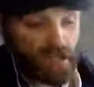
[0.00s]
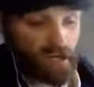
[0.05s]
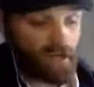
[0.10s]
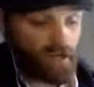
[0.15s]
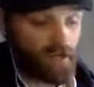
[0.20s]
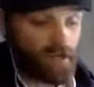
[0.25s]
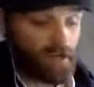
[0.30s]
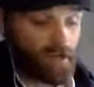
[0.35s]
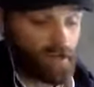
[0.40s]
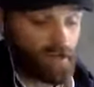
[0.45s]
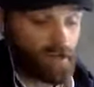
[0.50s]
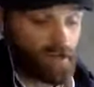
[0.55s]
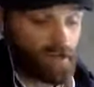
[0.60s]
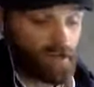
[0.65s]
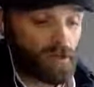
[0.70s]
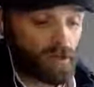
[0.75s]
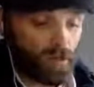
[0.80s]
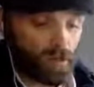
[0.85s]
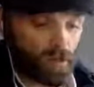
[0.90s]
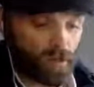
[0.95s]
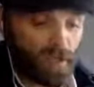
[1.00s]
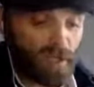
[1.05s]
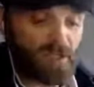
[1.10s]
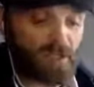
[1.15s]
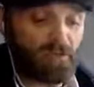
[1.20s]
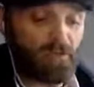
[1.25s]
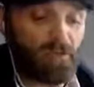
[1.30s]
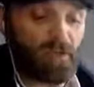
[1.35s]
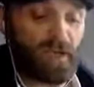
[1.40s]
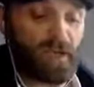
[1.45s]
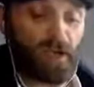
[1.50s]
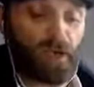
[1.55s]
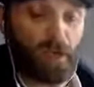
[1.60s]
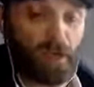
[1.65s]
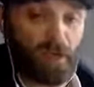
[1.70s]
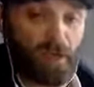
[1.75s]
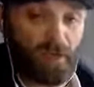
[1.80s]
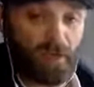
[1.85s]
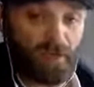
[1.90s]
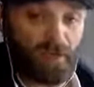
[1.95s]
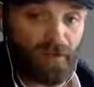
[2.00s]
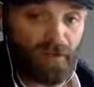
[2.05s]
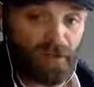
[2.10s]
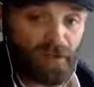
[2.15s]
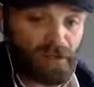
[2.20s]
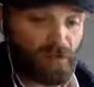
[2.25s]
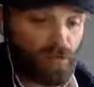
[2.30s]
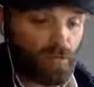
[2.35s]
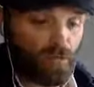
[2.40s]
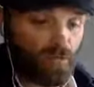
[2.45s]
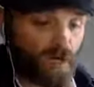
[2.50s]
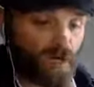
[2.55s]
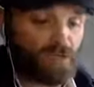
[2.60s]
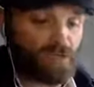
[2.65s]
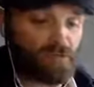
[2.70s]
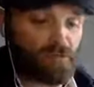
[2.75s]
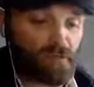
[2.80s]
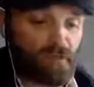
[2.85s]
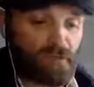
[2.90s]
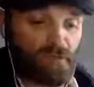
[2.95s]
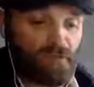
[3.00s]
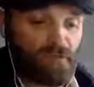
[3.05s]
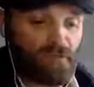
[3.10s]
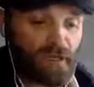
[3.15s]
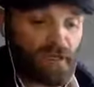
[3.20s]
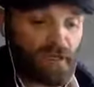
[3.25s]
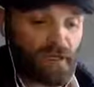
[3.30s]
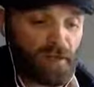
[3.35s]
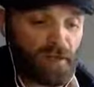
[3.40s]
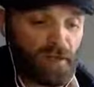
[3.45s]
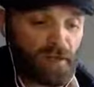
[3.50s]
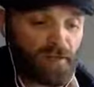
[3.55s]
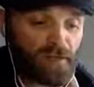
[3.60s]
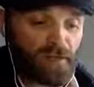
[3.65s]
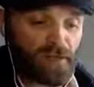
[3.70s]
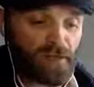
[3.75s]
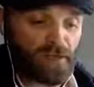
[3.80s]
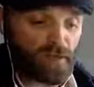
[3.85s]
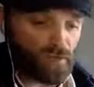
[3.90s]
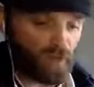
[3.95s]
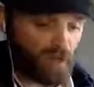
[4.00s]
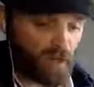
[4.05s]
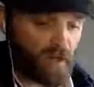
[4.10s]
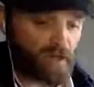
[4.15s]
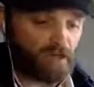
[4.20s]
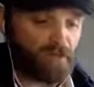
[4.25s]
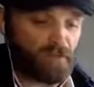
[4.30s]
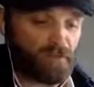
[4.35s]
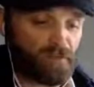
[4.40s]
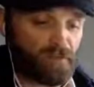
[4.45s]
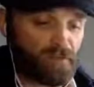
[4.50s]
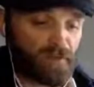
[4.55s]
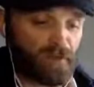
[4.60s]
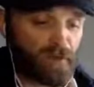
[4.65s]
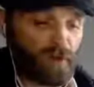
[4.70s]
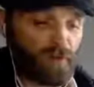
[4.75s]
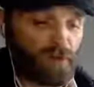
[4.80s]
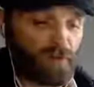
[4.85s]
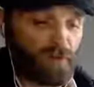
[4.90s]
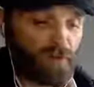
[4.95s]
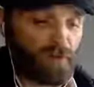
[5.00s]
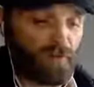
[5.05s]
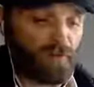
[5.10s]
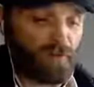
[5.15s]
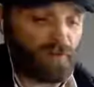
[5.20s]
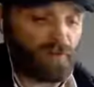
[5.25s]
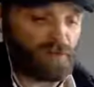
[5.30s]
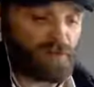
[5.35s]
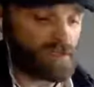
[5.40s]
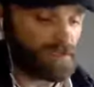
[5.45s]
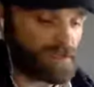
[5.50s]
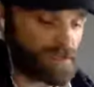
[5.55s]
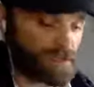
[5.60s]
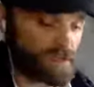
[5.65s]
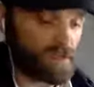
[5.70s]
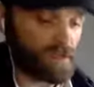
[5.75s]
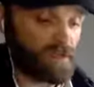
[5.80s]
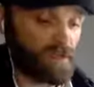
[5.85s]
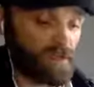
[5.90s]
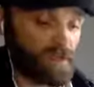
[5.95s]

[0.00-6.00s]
Yeah, you're right to feel annoyed about this. You're right to feel offended about this. You're right to feel threatened about this. This is